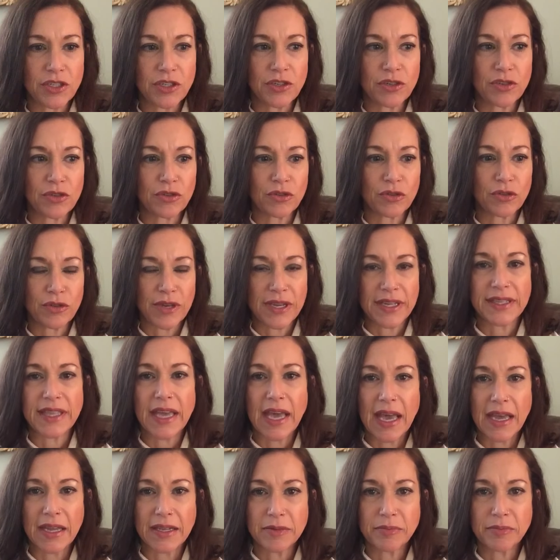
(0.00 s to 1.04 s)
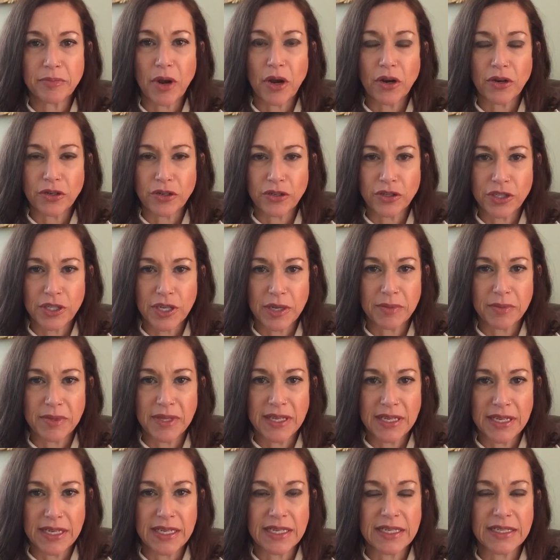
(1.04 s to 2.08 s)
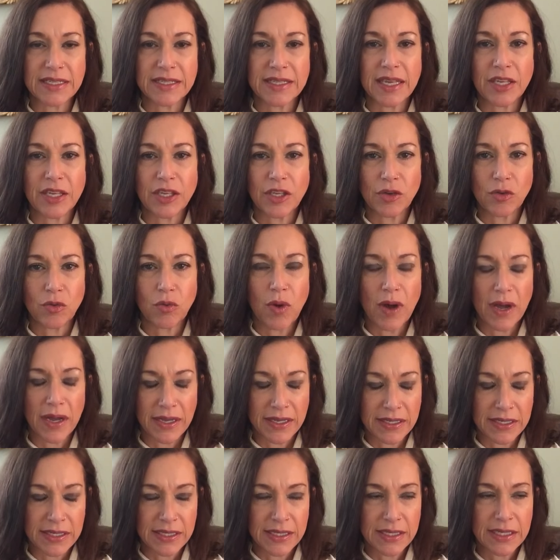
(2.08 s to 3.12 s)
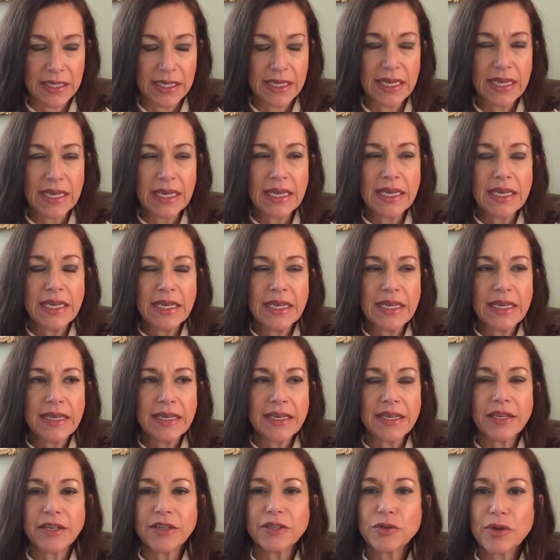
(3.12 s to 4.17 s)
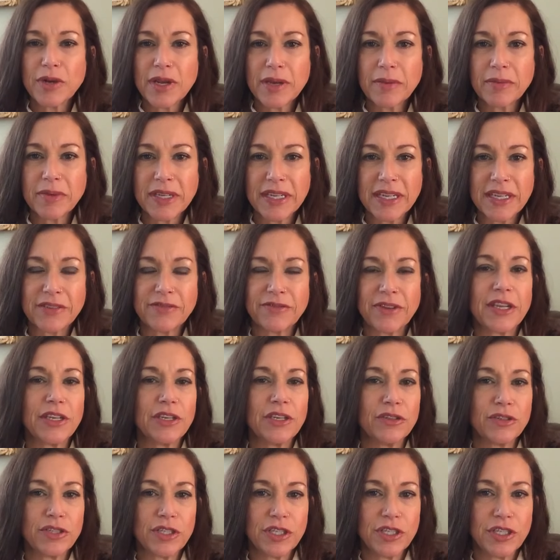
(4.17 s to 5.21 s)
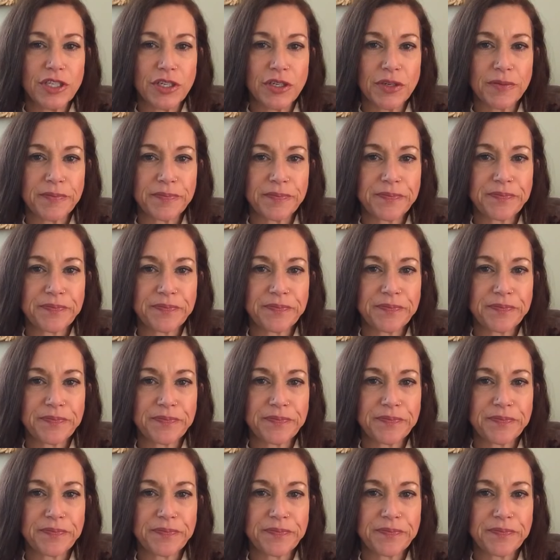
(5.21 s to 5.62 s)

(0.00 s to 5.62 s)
to create that partnership that it is that you want, here's what I'm going to invite you to do.